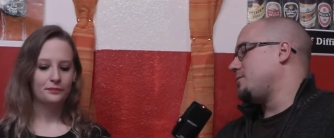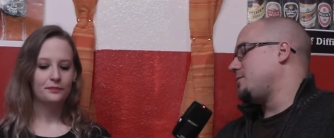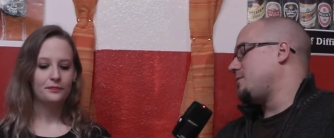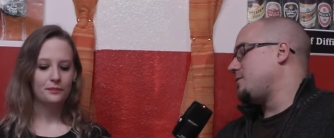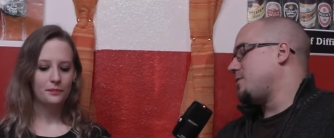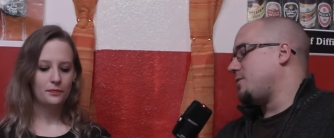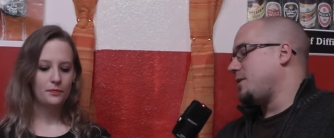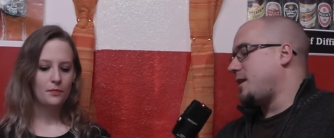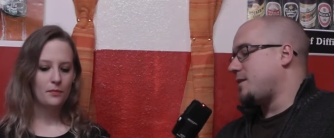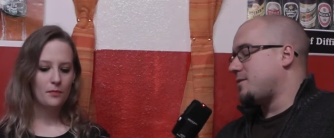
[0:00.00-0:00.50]

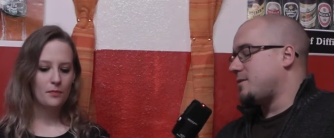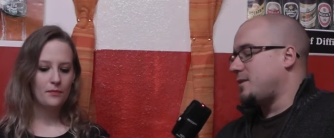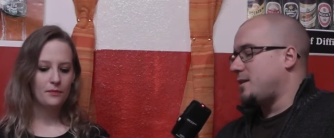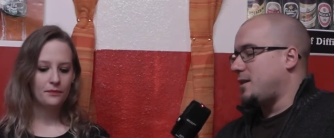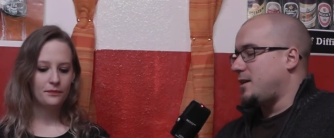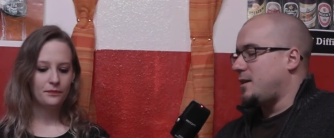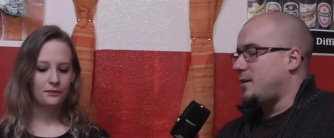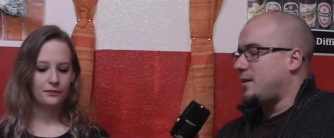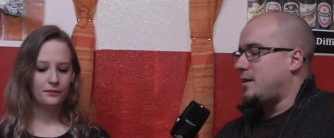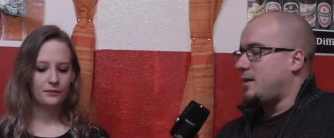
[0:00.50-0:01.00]
Speaker 1: So
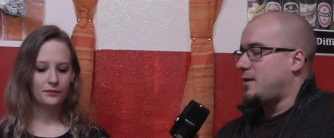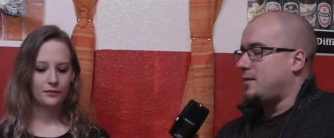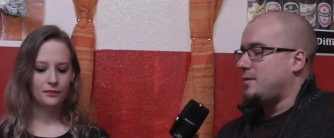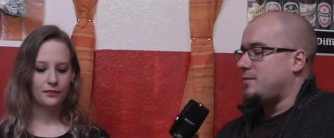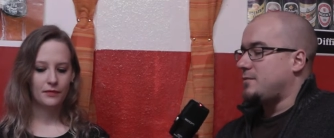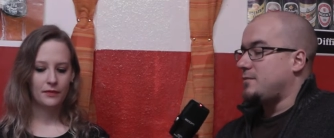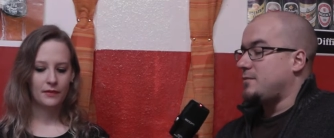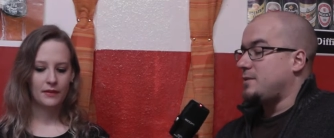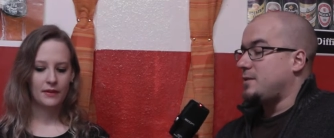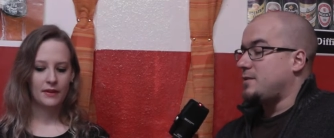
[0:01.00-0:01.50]
yesterday I
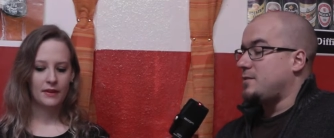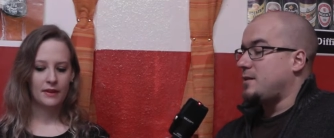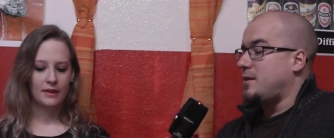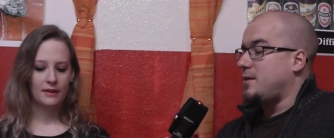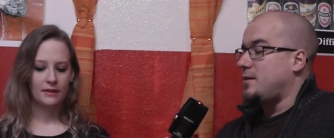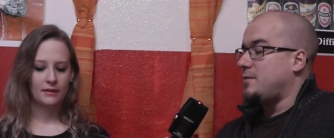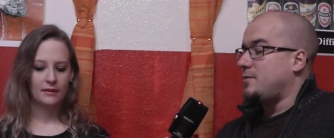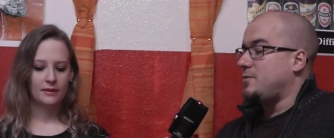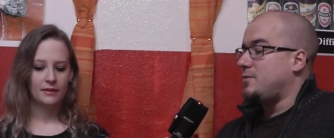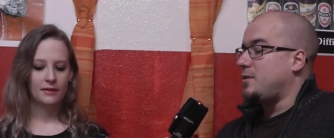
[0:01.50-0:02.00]

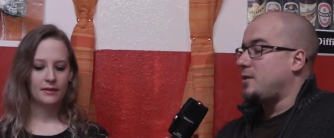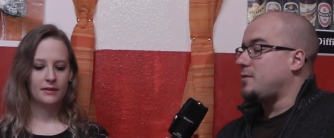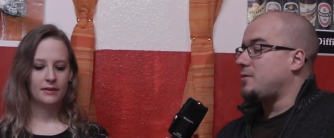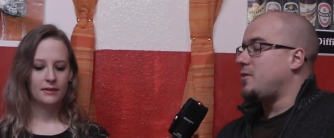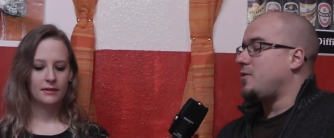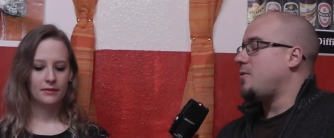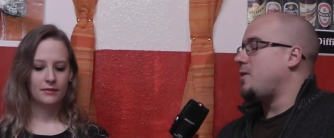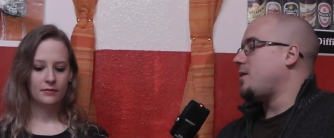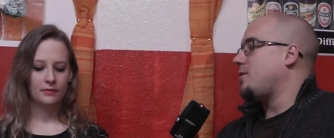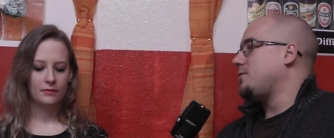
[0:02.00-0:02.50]
decided to not
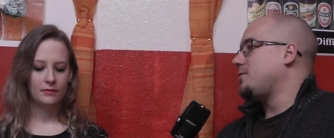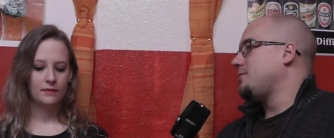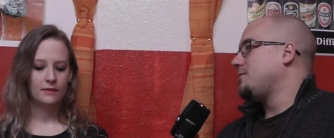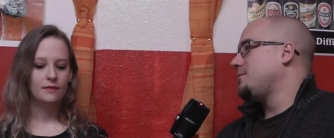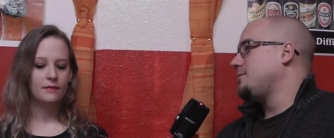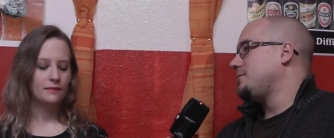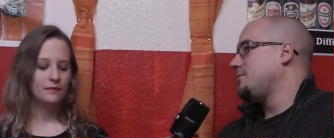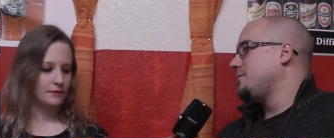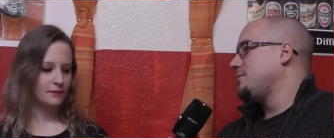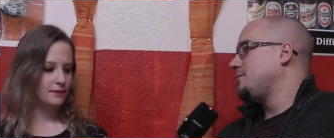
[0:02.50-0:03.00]
go out.
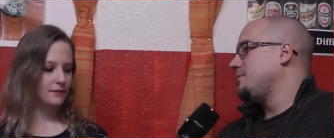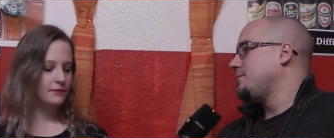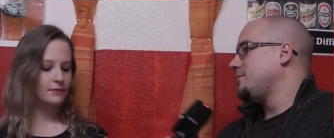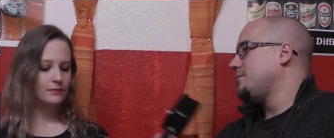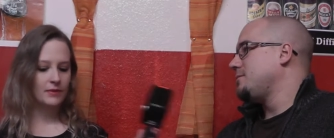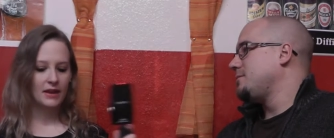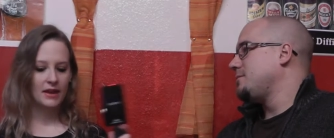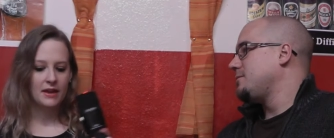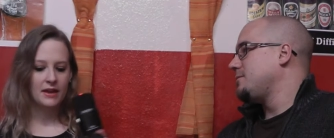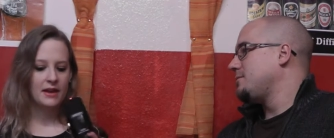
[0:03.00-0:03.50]

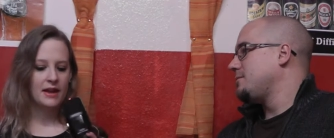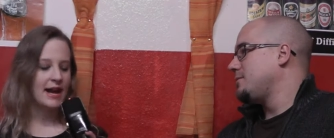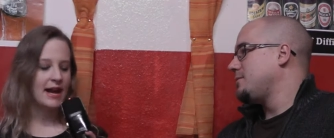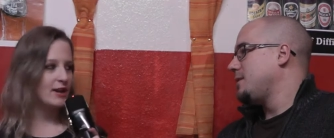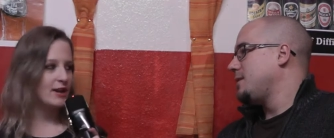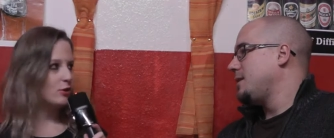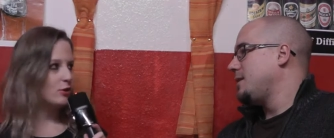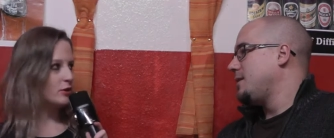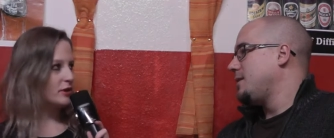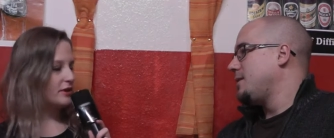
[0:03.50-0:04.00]
Speaker 2: Are
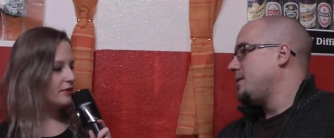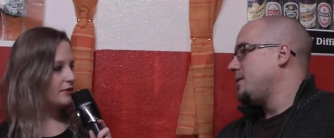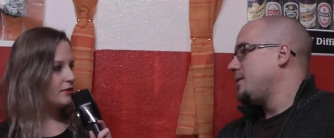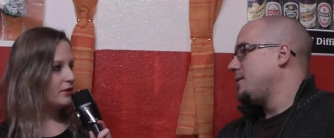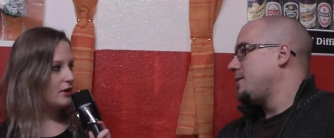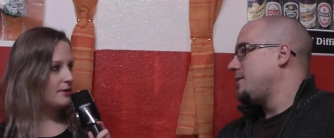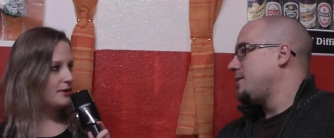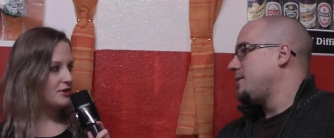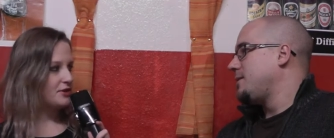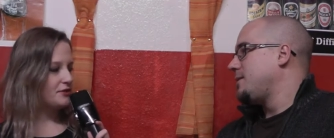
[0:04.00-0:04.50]
you looking
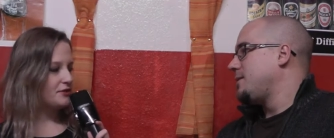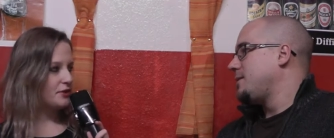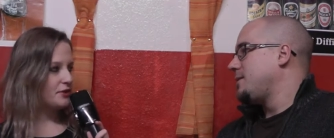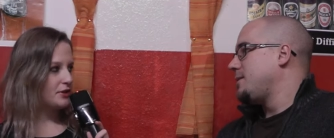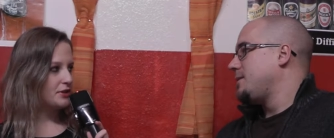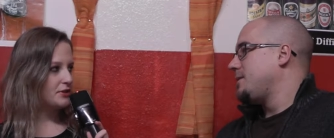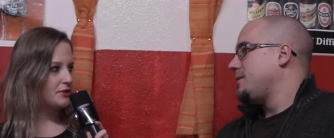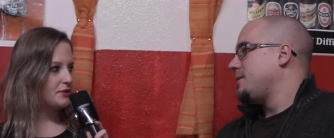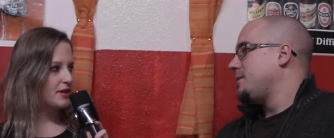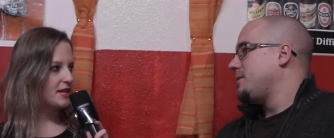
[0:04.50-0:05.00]
forward for
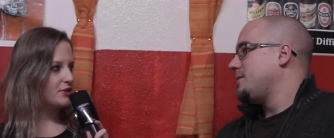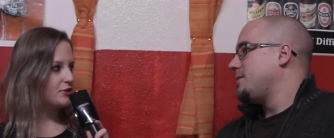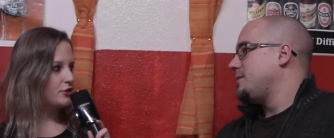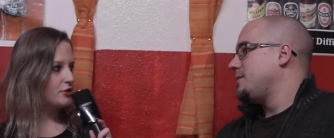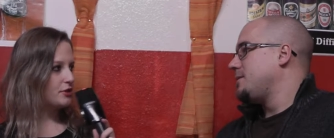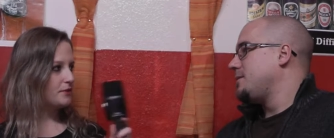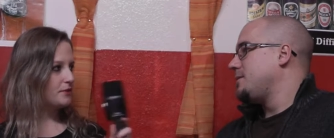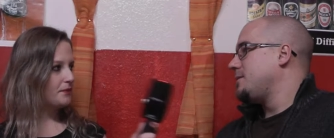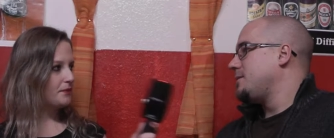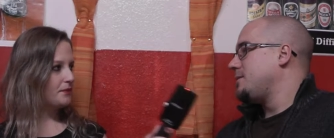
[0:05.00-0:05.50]
tonight's
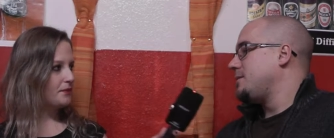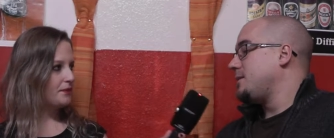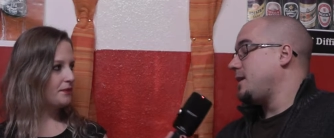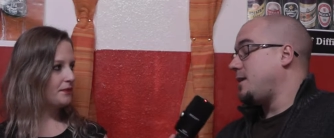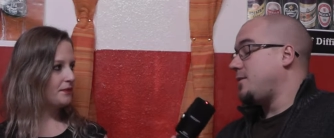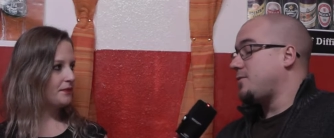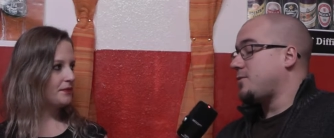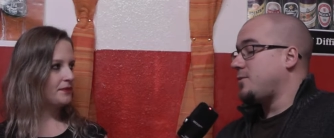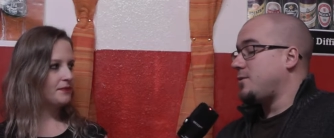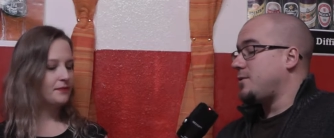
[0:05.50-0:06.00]
show?
Speaker 1: Yeah,
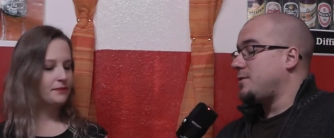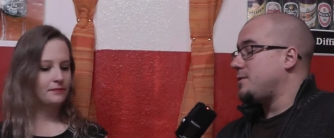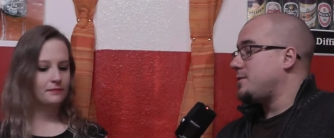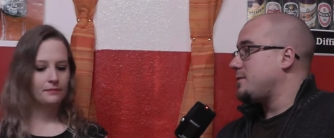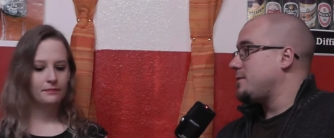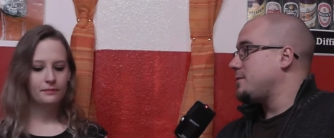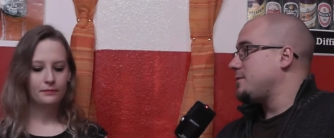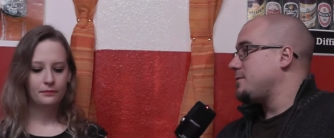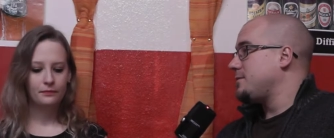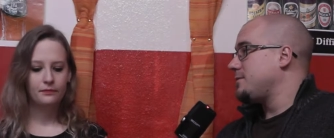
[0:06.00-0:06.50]
of course.
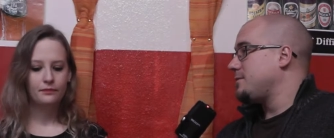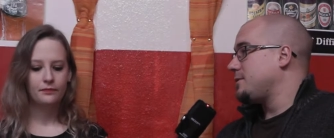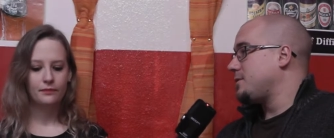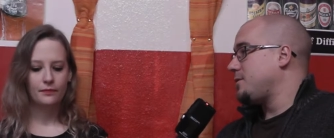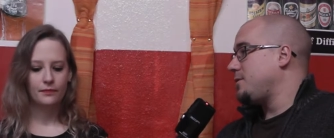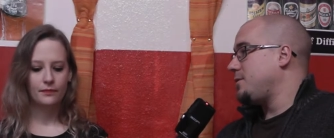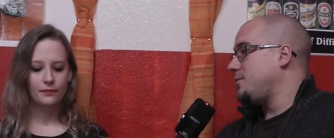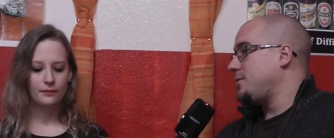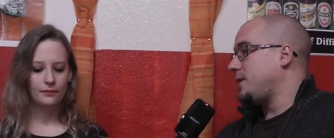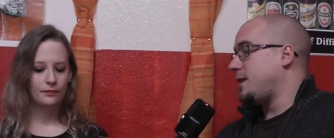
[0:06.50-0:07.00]
It's
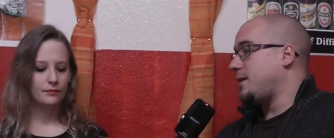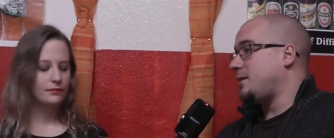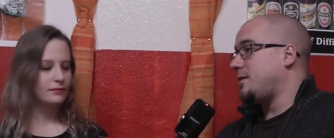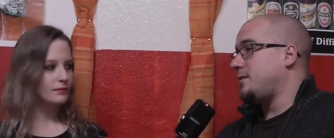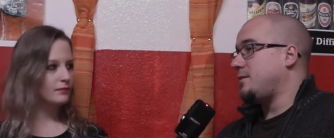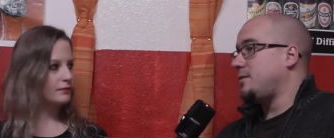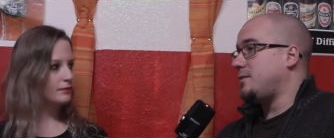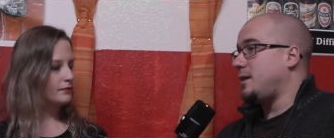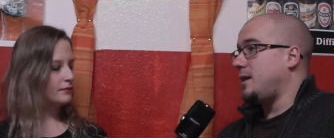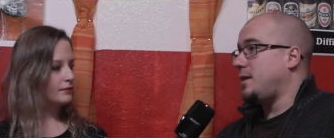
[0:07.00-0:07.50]
good. We had a
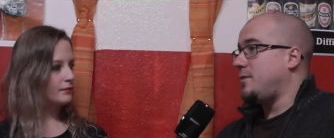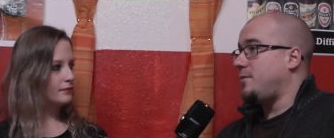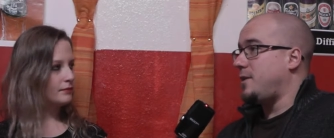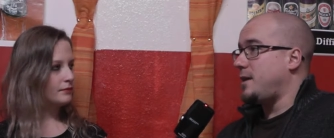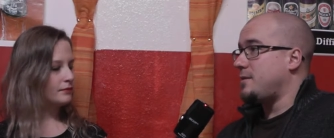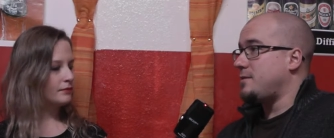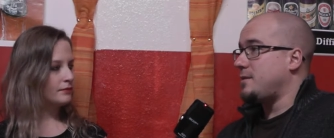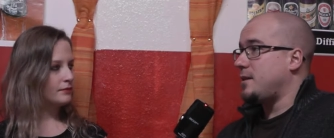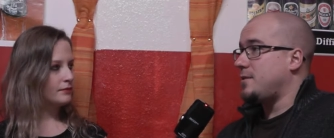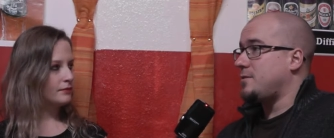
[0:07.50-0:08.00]
day
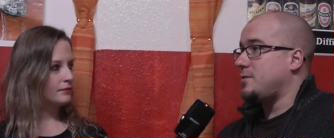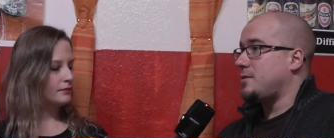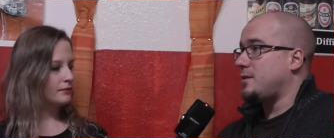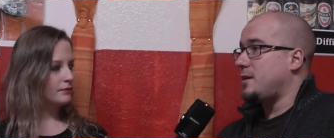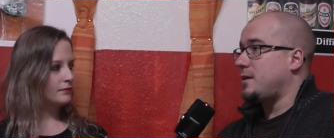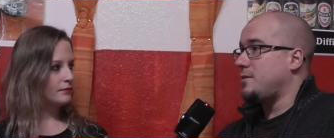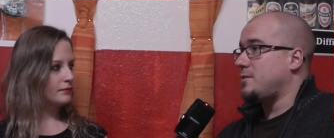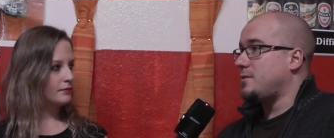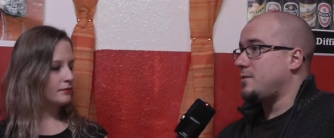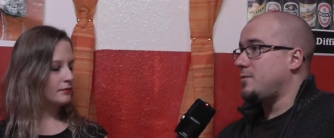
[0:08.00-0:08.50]
rest
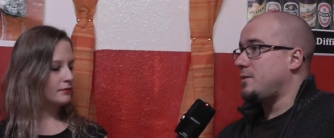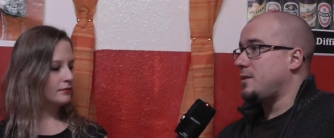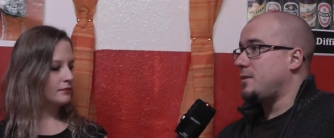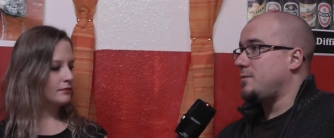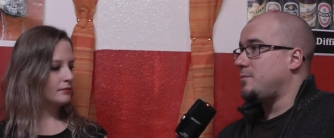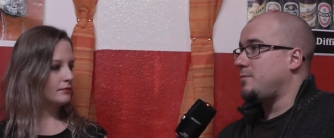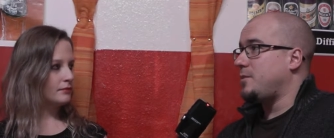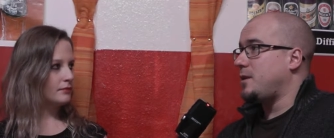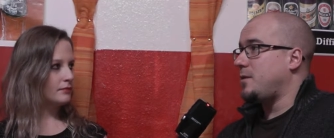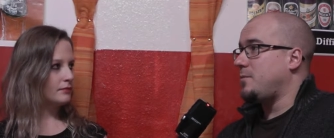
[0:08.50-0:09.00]
yesterday, so we are
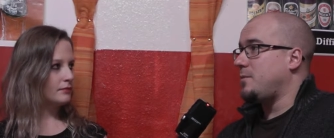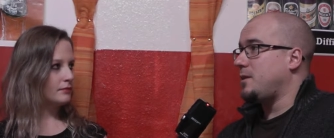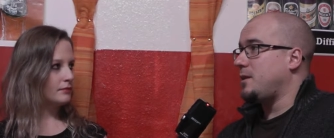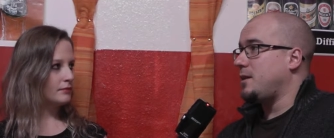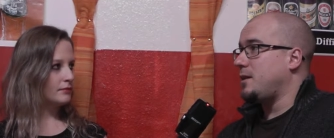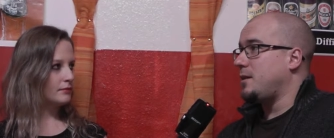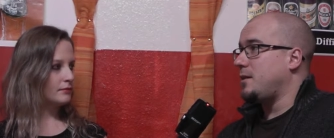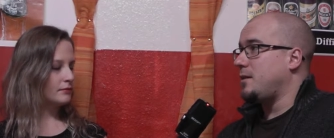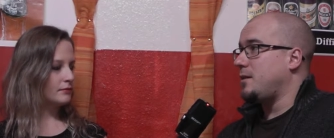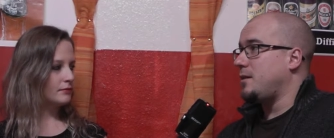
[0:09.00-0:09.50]

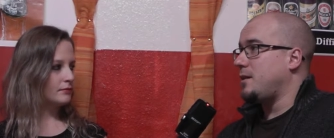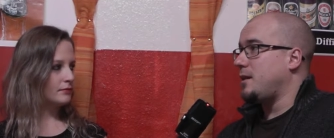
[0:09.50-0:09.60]
probably uh,